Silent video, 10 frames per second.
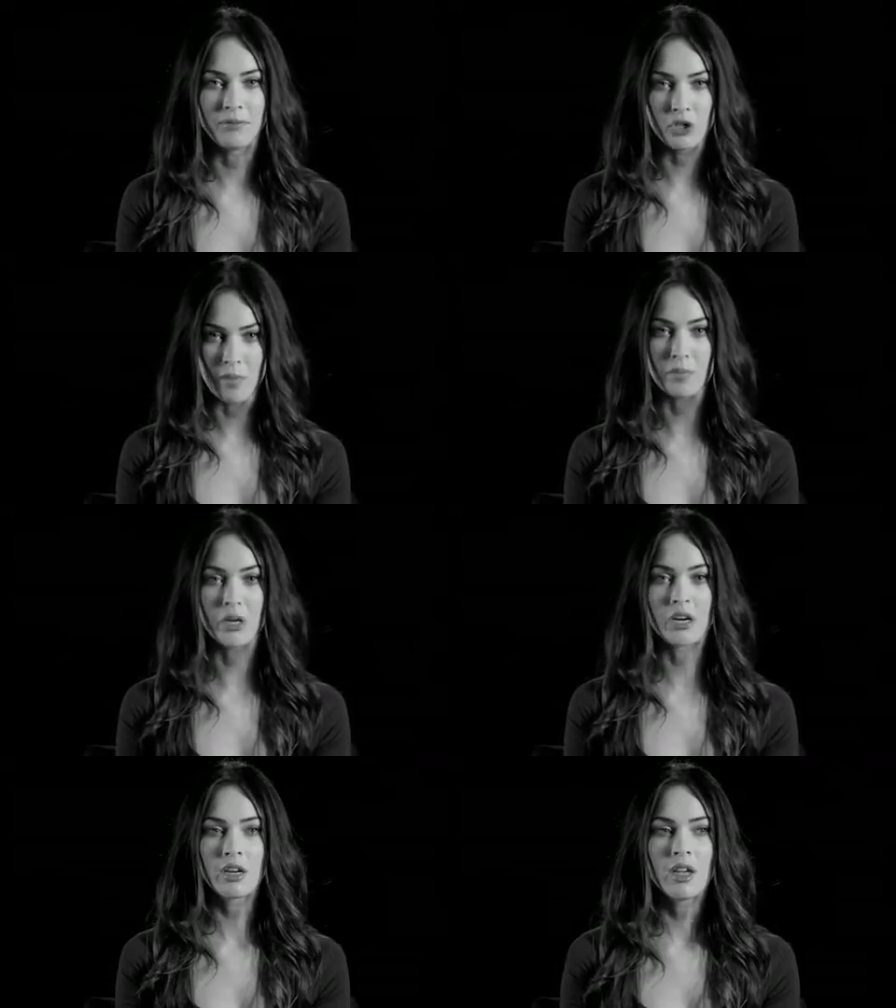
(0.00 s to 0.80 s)

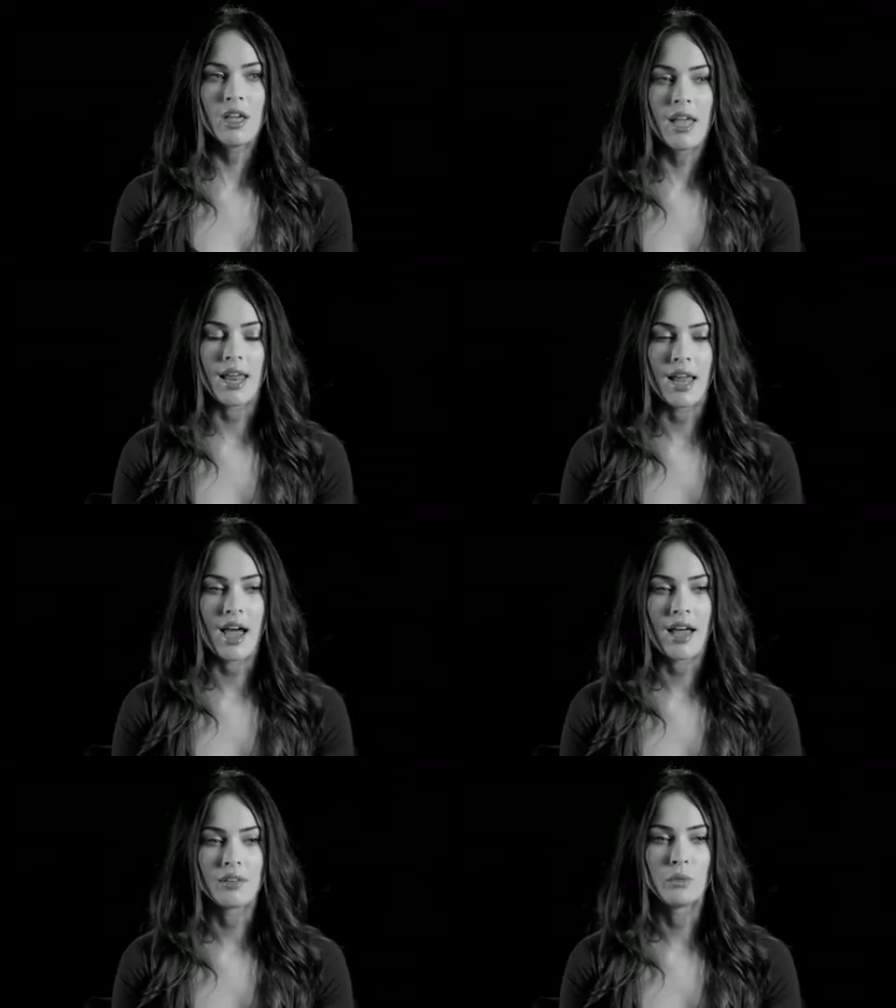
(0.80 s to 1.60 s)
jumper, and I
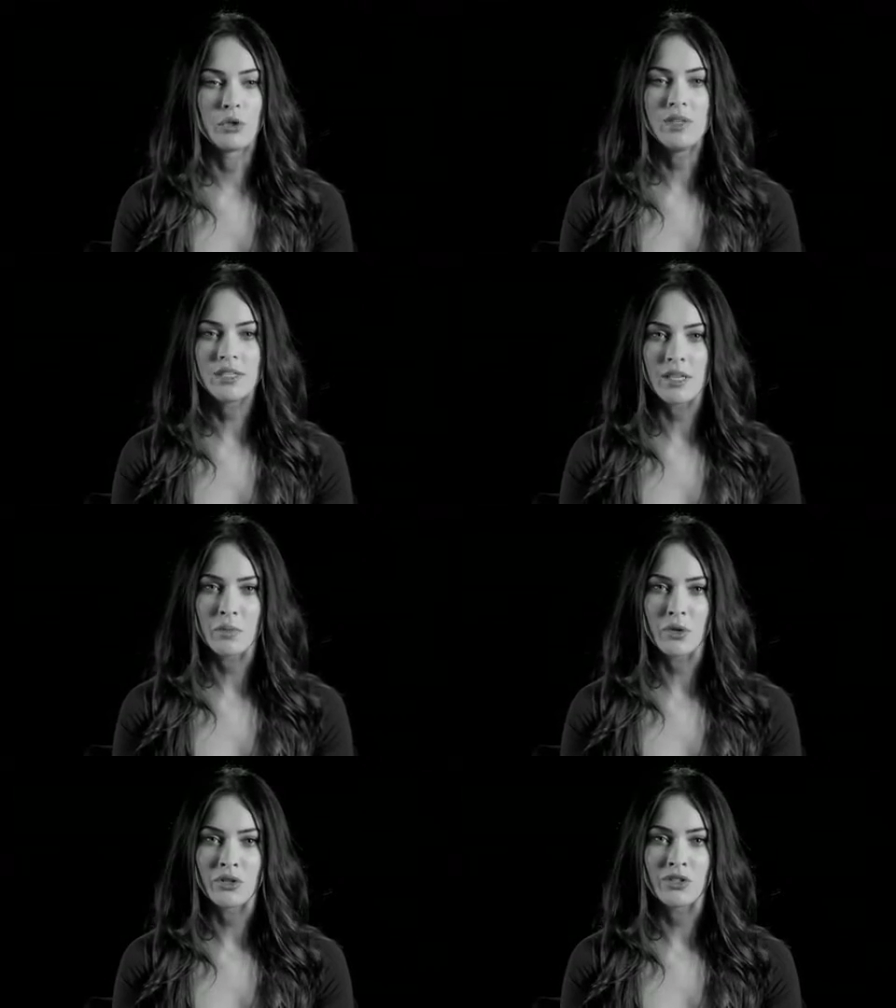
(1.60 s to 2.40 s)
had ruby
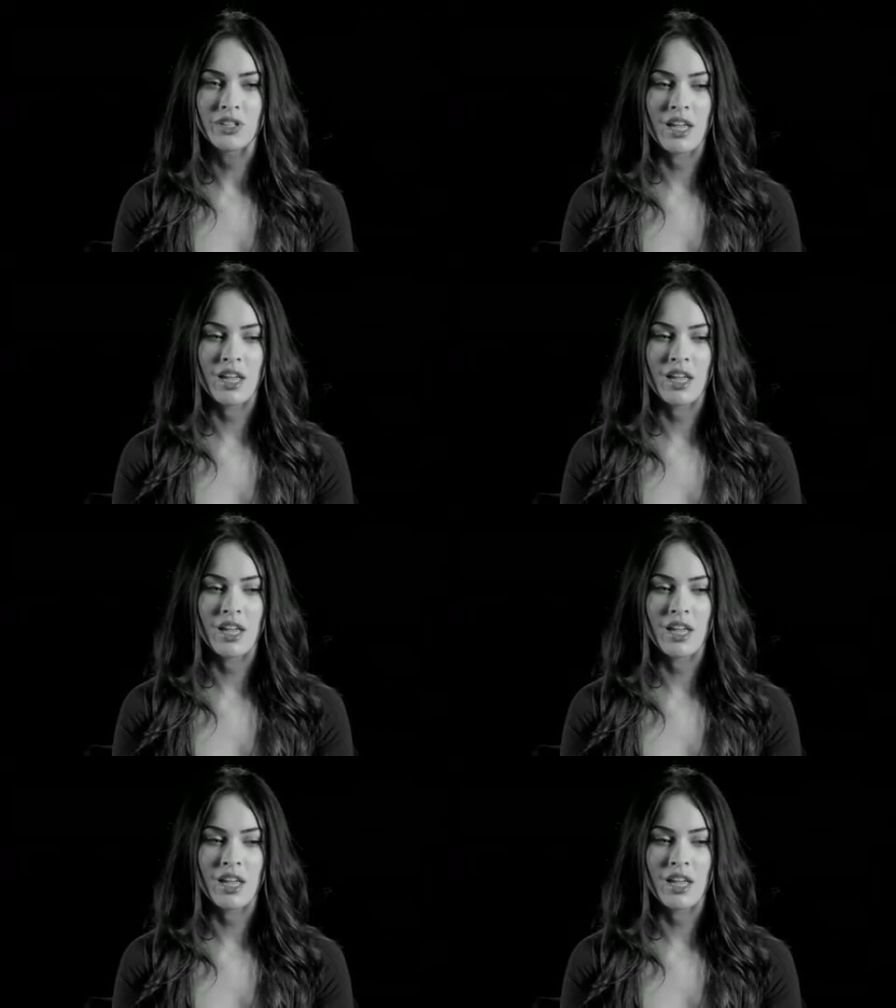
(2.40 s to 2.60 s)
slippers,